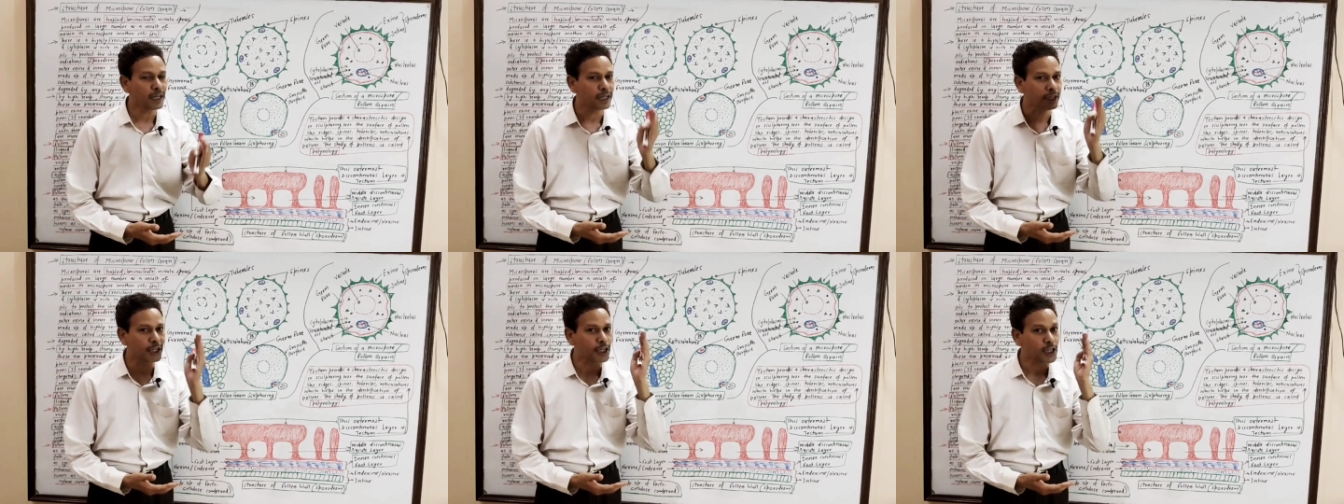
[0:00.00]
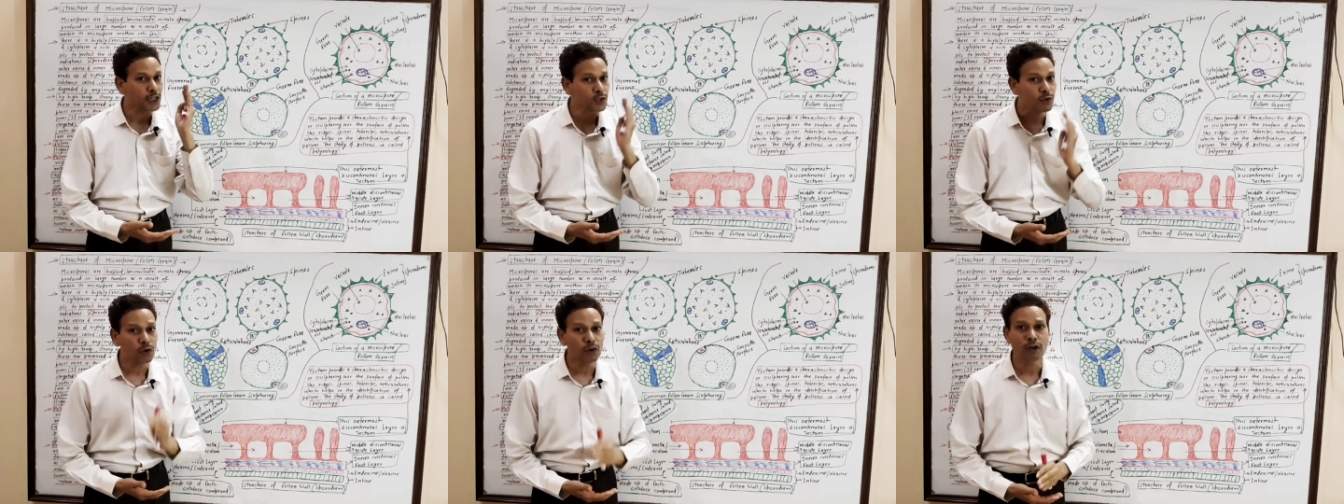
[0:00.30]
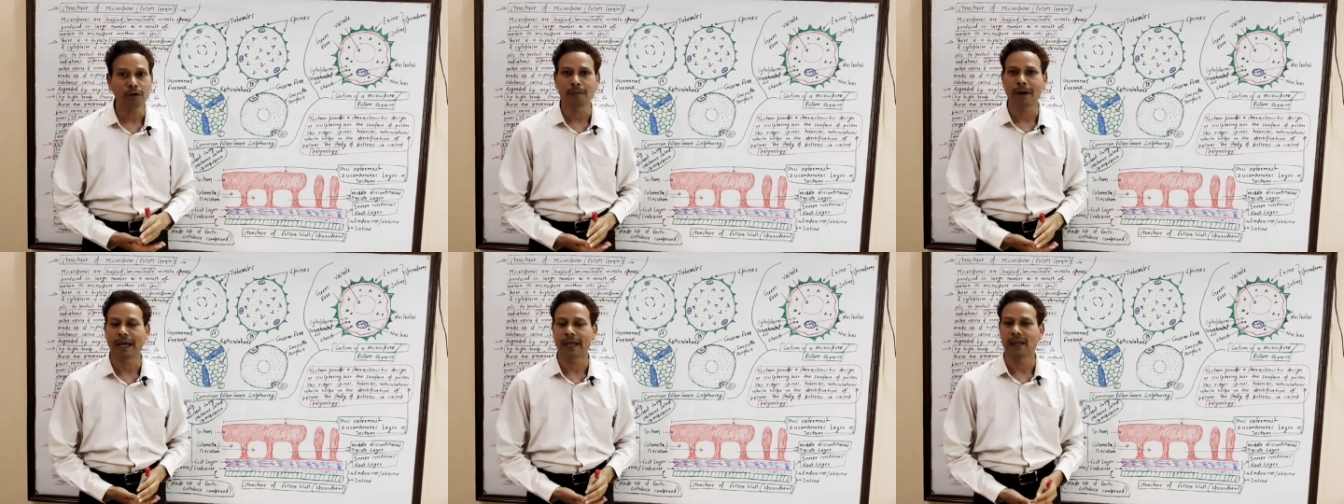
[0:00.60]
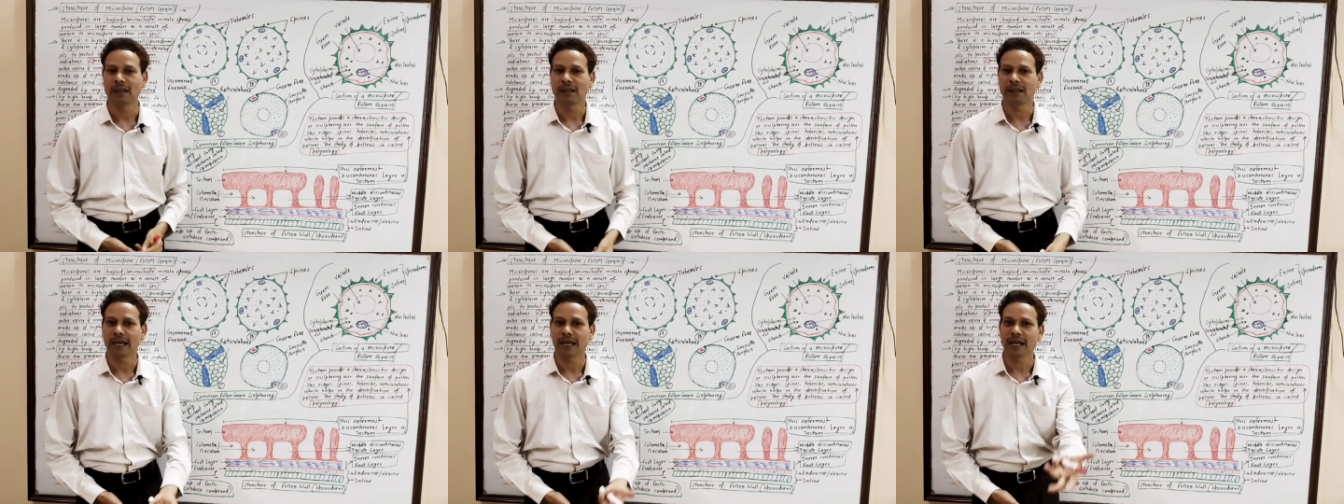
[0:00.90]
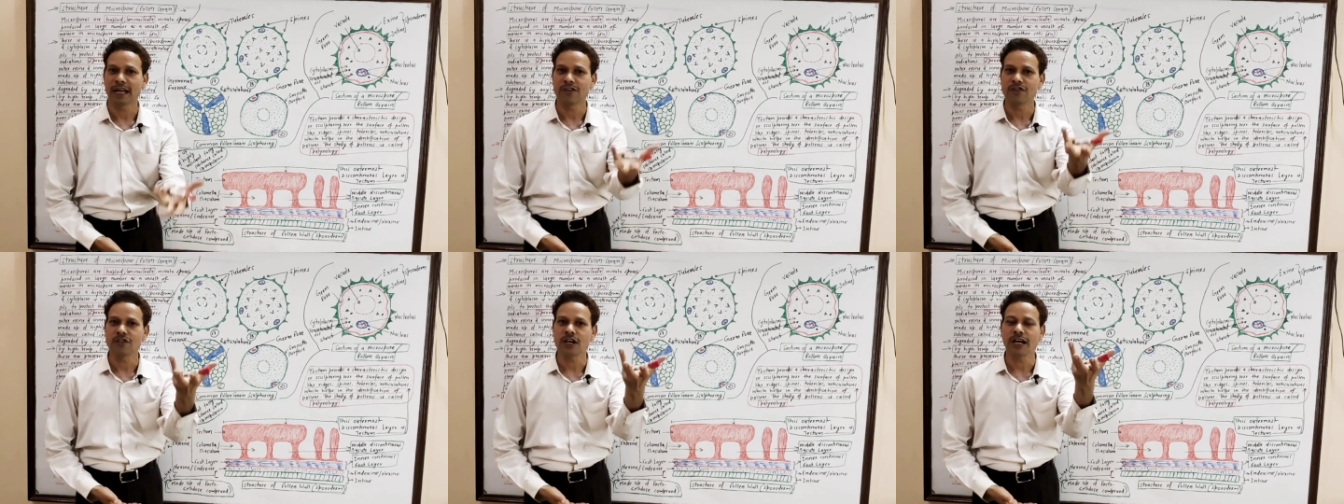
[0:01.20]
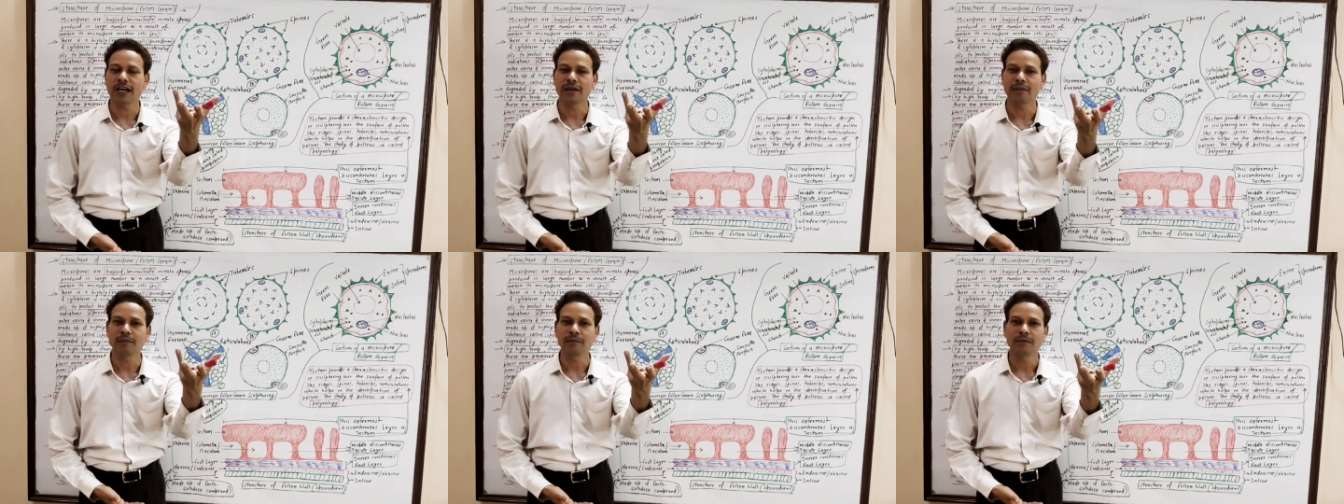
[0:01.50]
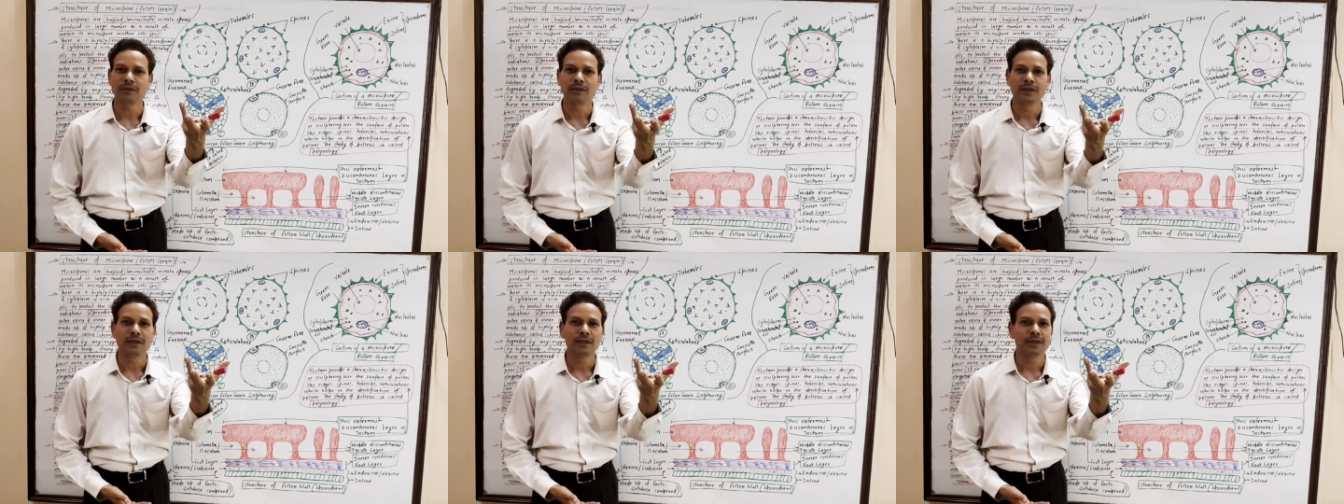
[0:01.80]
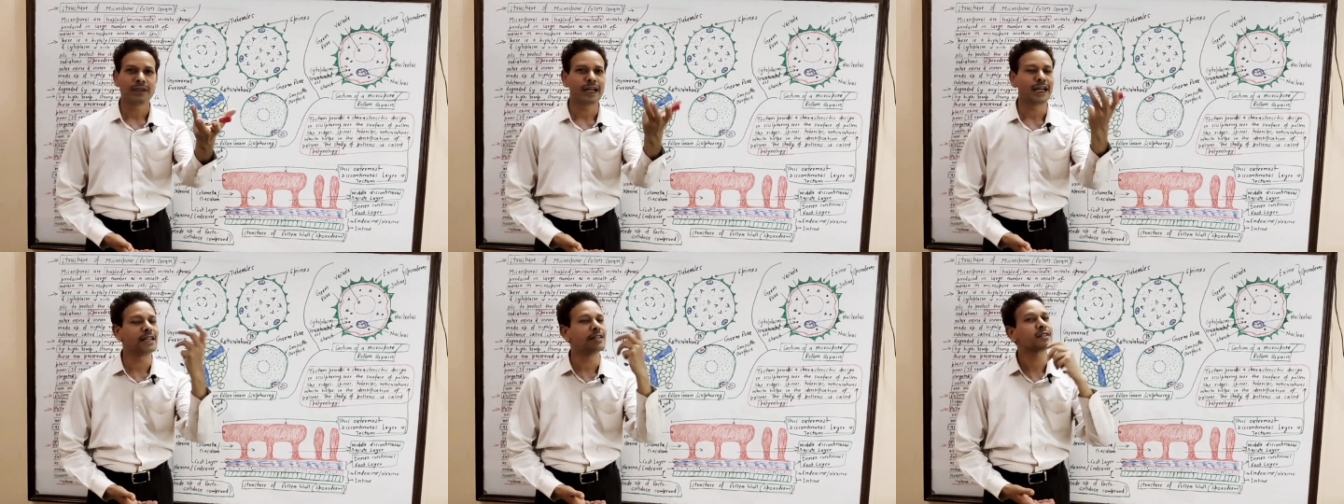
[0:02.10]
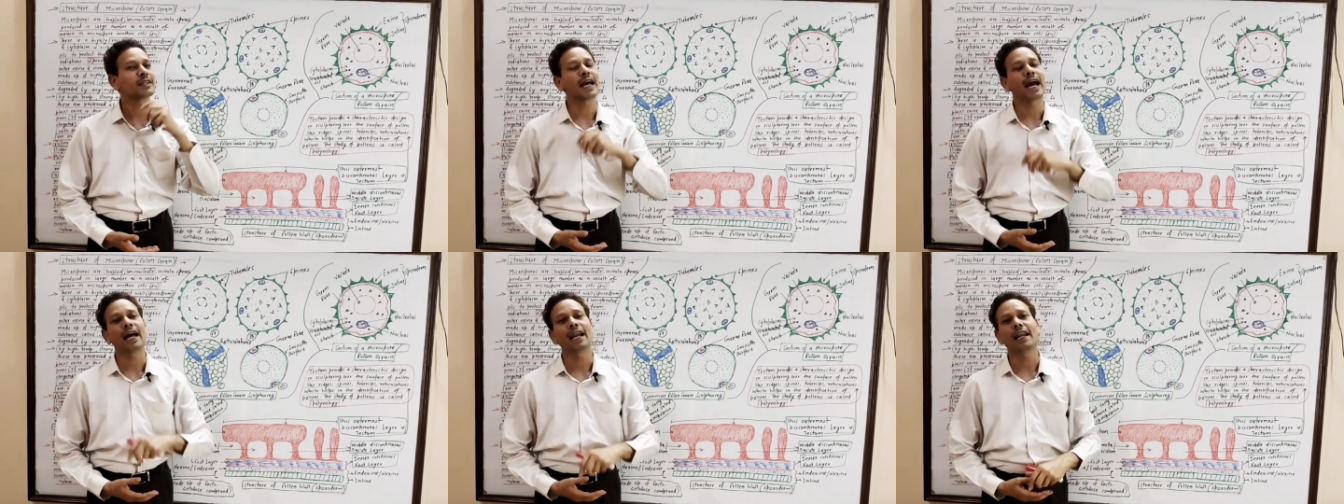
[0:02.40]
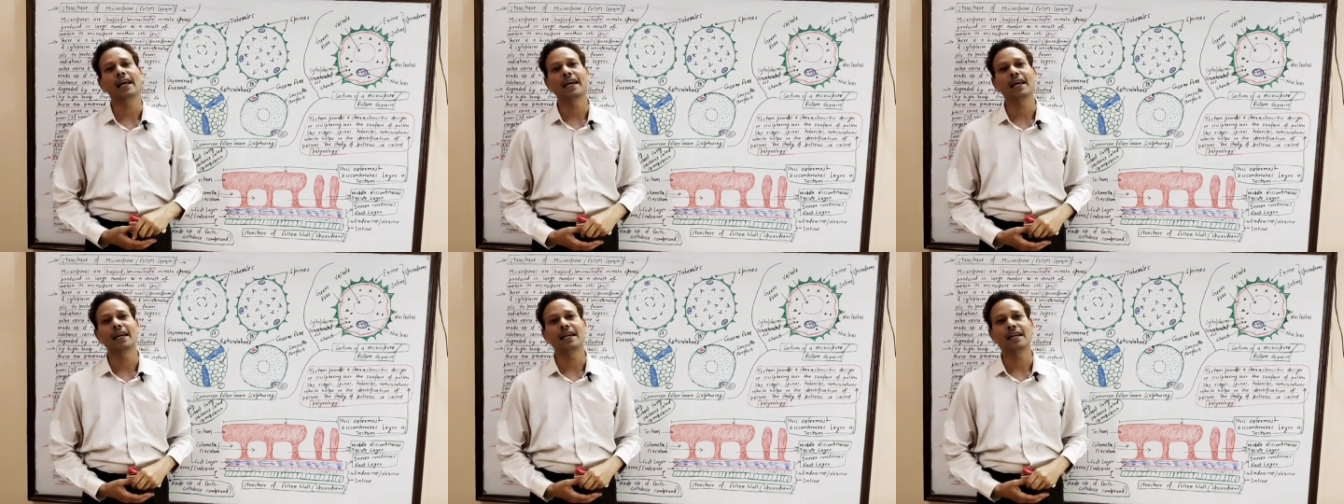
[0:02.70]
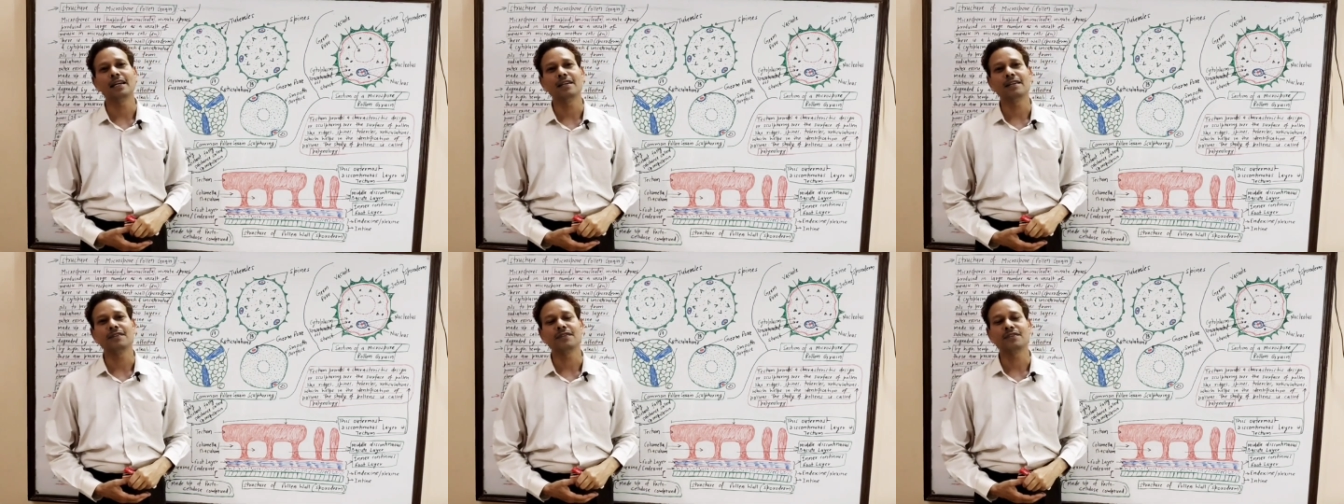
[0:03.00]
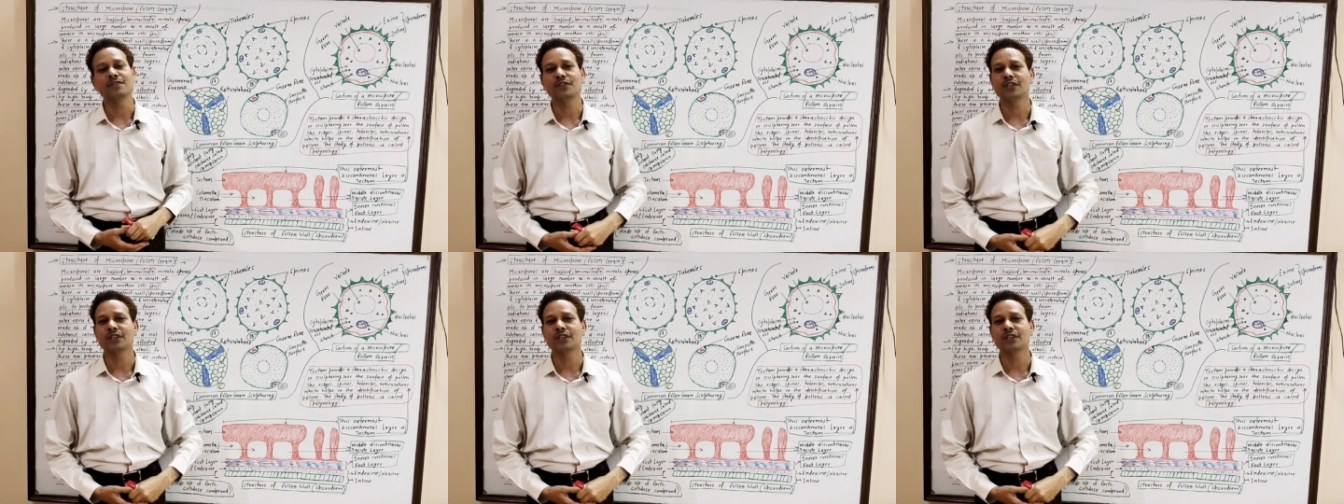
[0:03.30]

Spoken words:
are dissolved by an enzyme that is callase.